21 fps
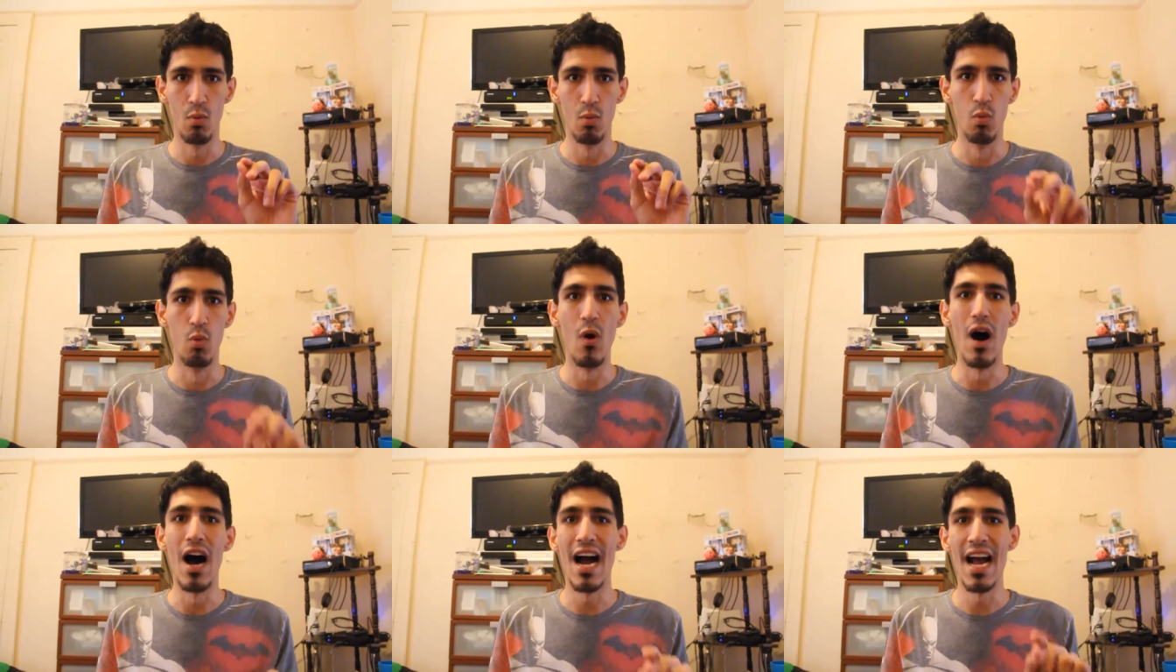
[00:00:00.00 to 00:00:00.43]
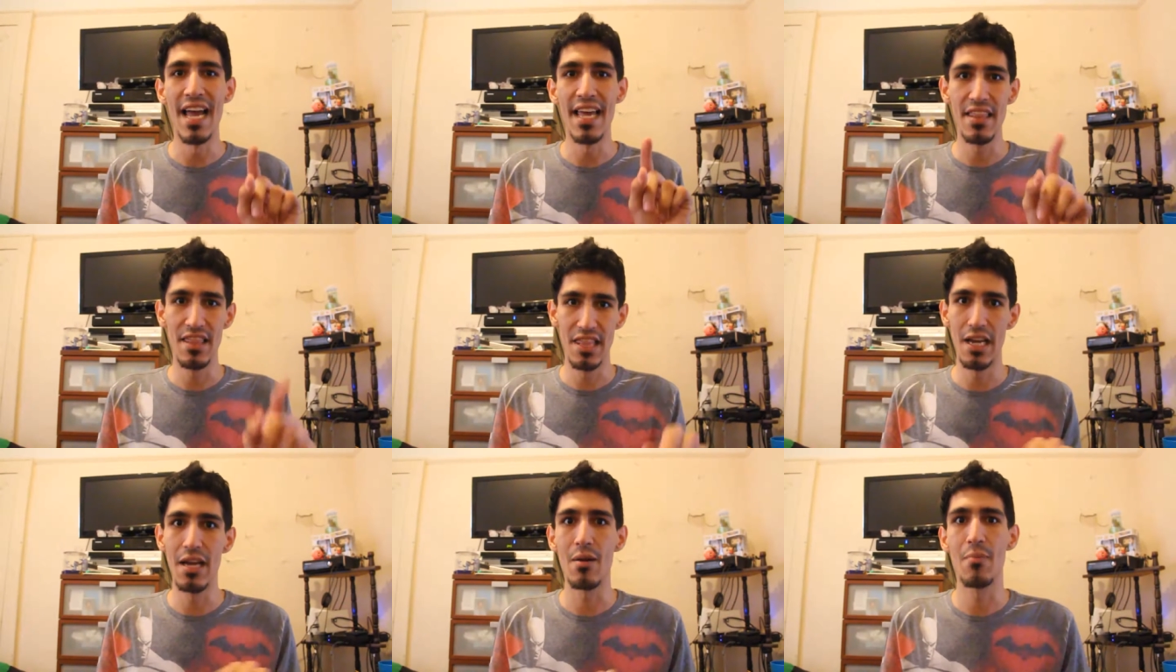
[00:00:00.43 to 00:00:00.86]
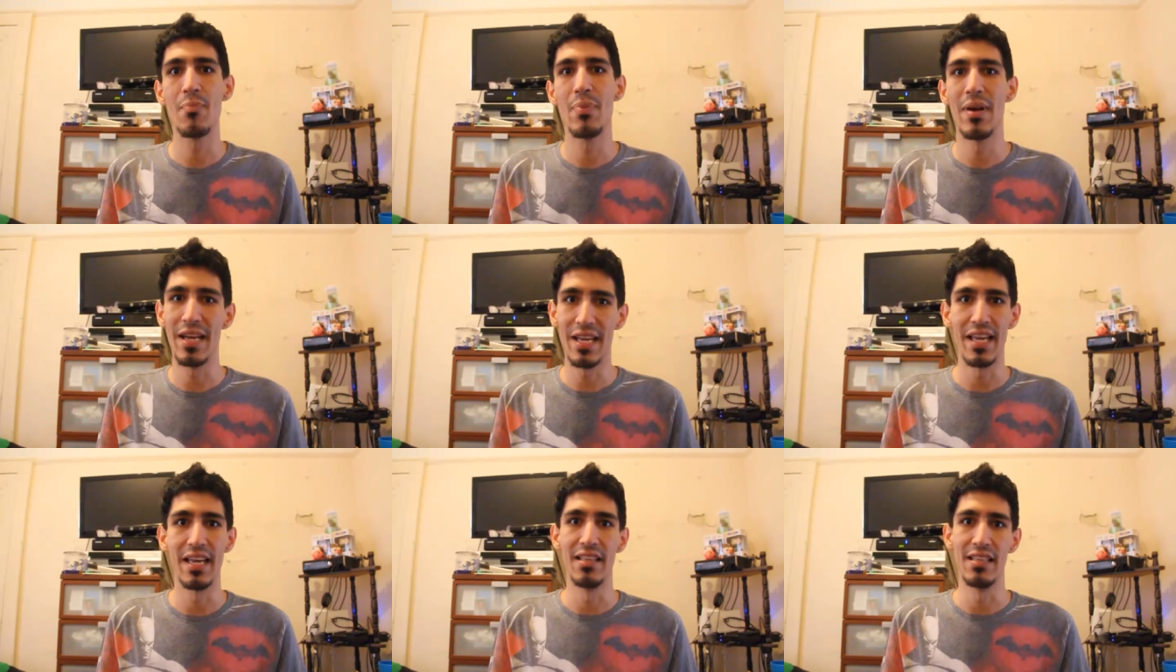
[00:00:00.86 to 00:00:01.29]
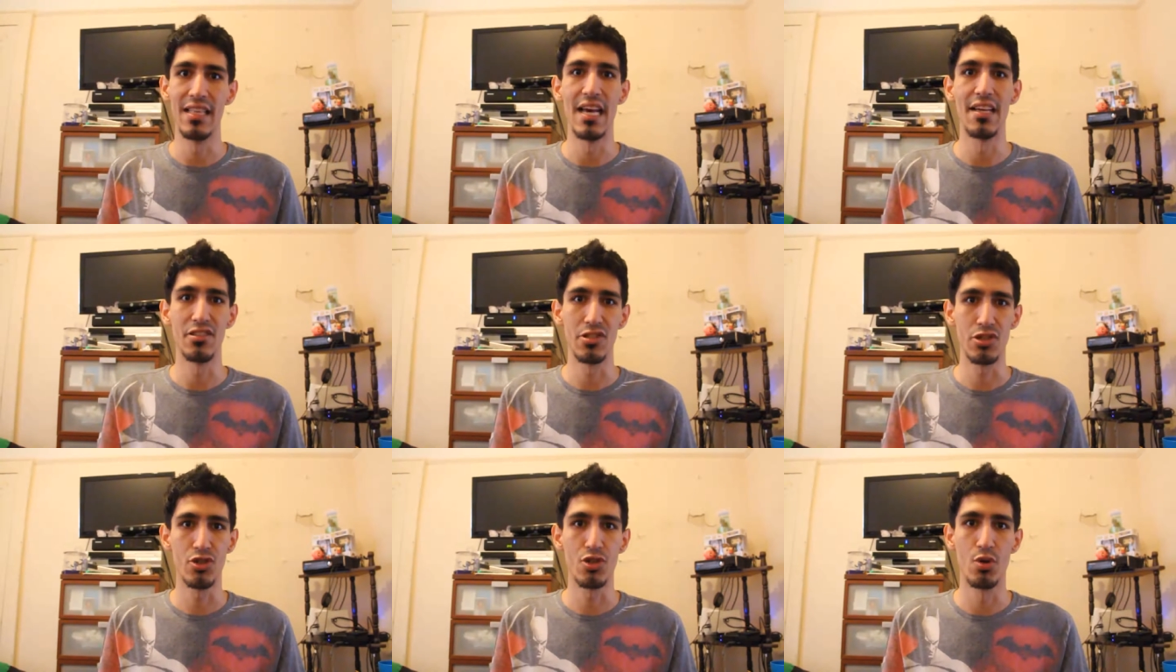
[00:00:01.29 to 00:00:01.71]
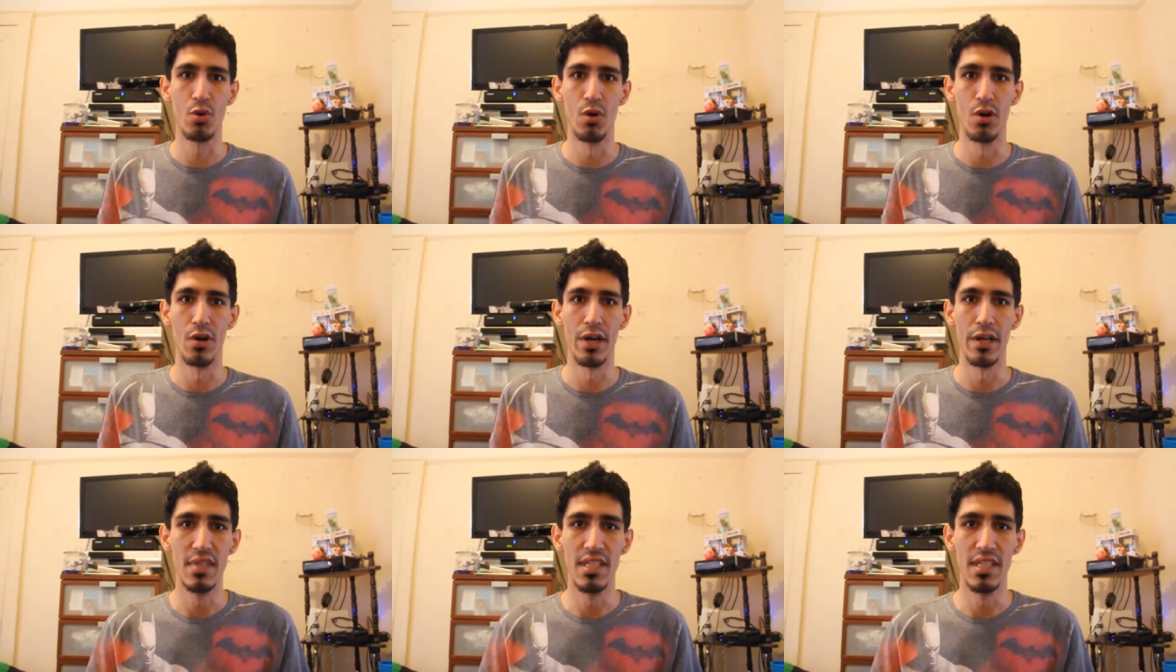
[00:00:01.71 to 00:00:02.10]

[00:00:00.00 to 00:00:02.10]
why they are picking that story.